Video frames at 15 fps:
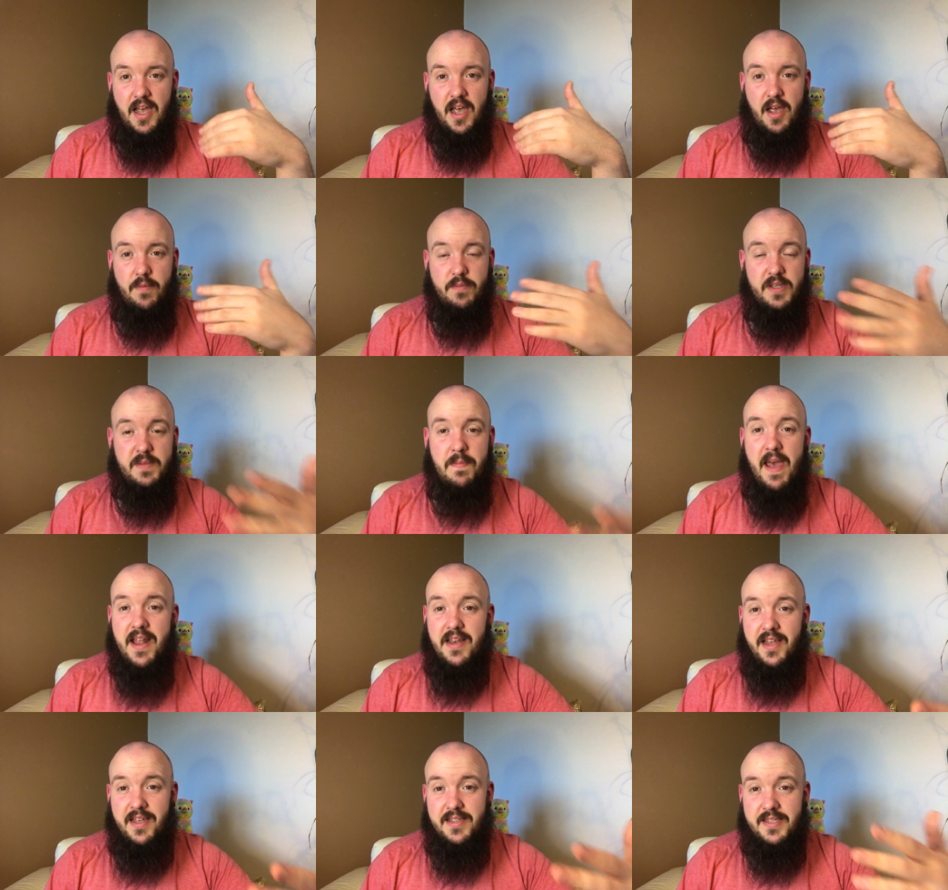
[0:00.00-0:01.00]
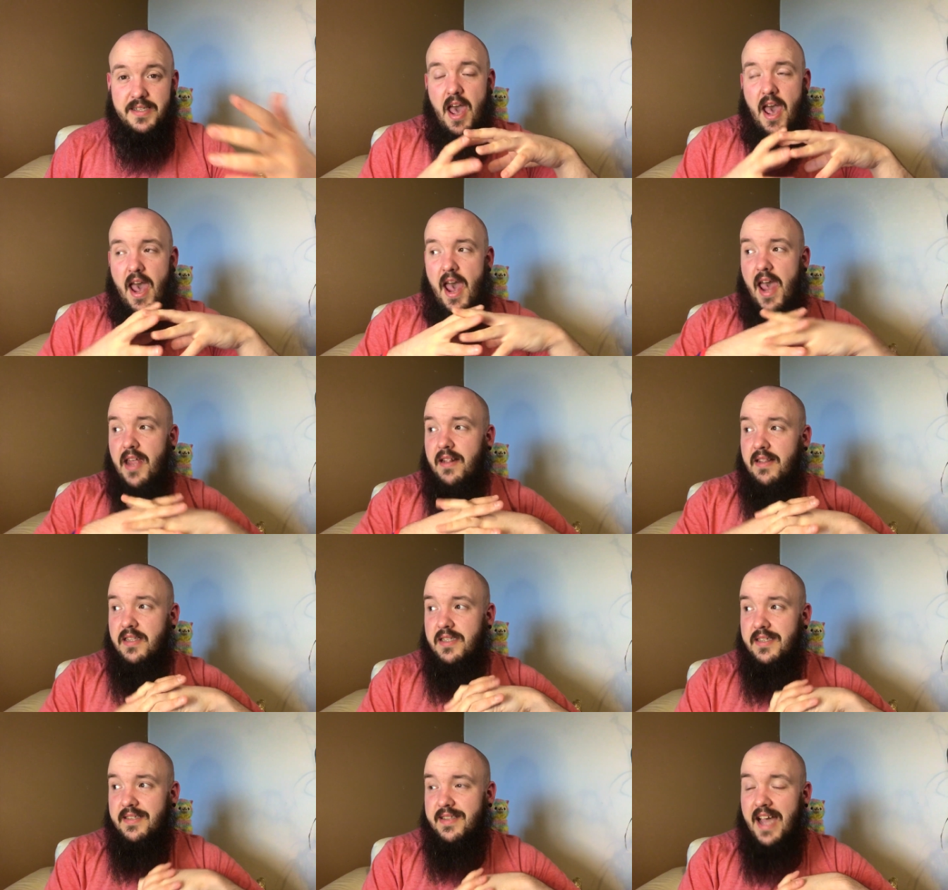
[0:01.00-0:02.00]
um, Spaniards.
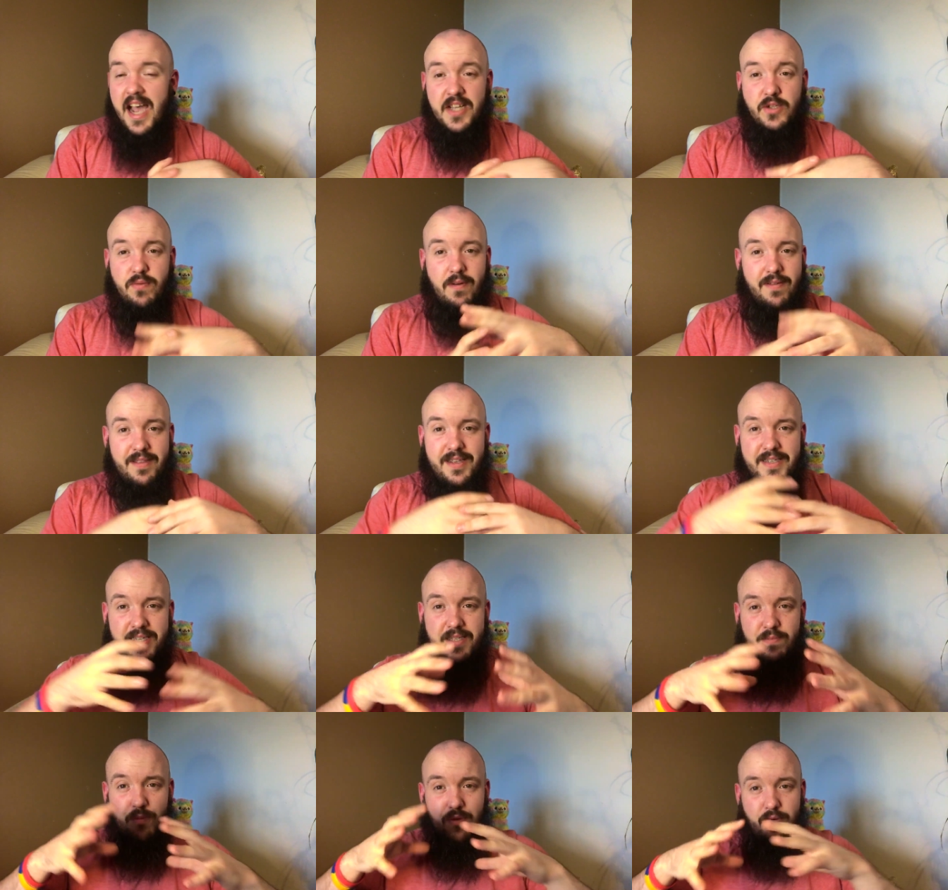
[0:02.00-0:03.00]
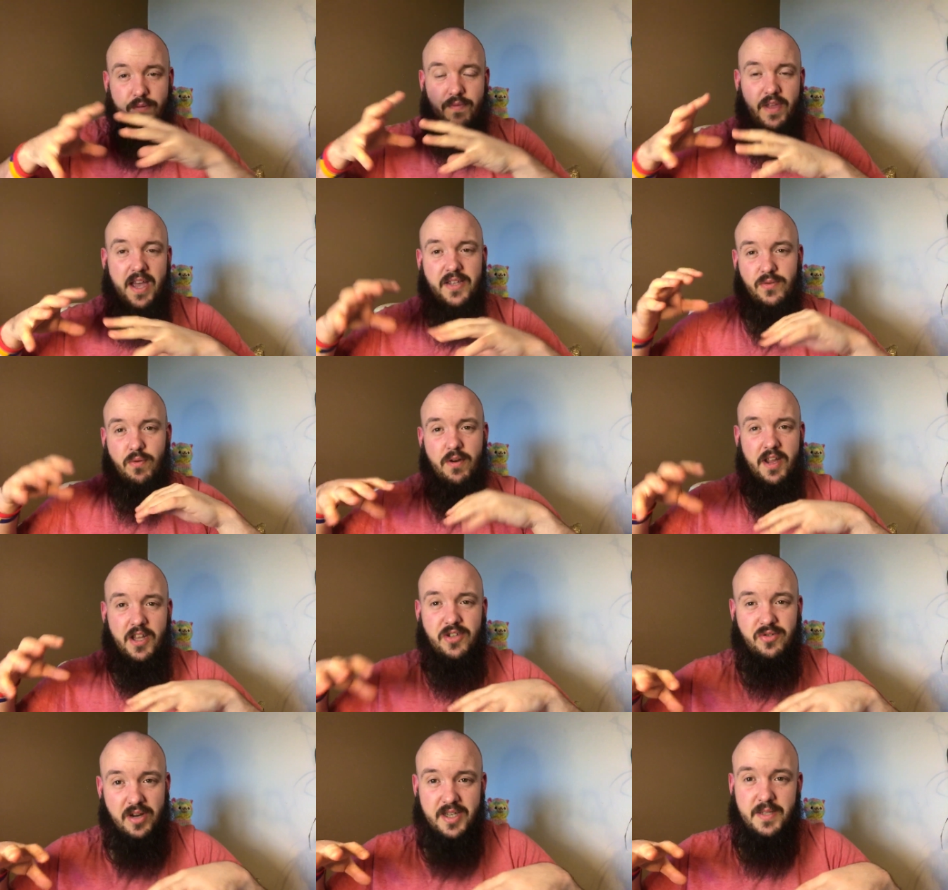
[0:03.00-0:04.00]
And that's what this is more, that's what
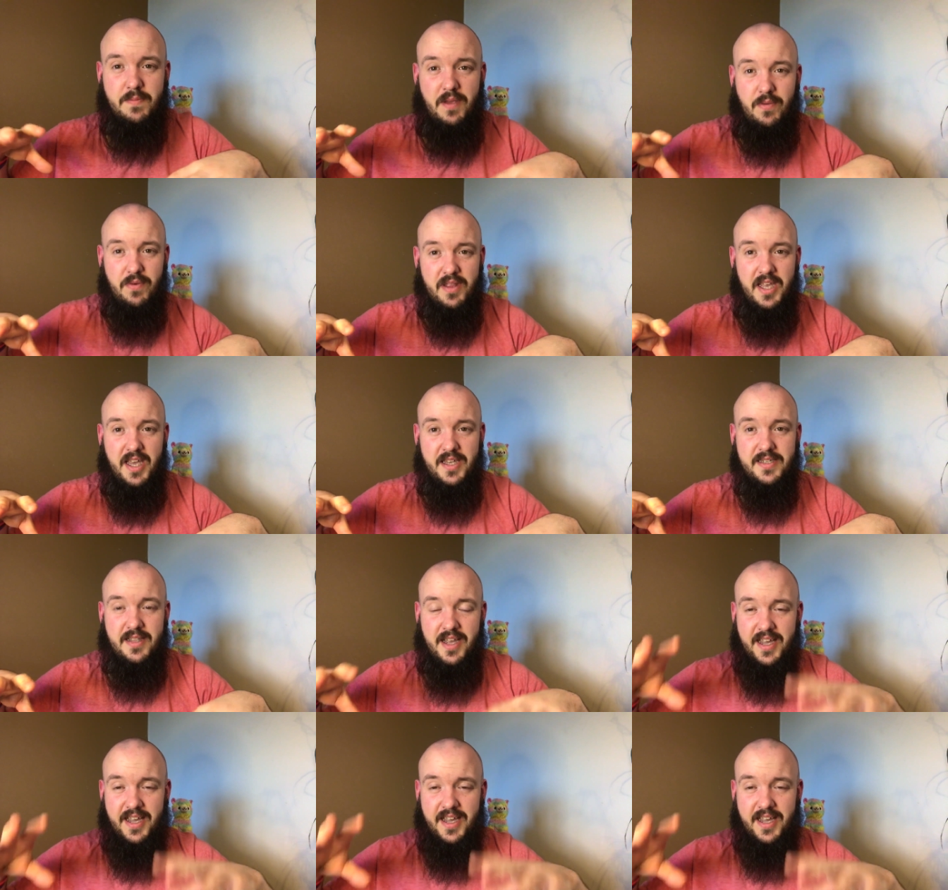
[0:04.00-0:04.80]
interests me with this.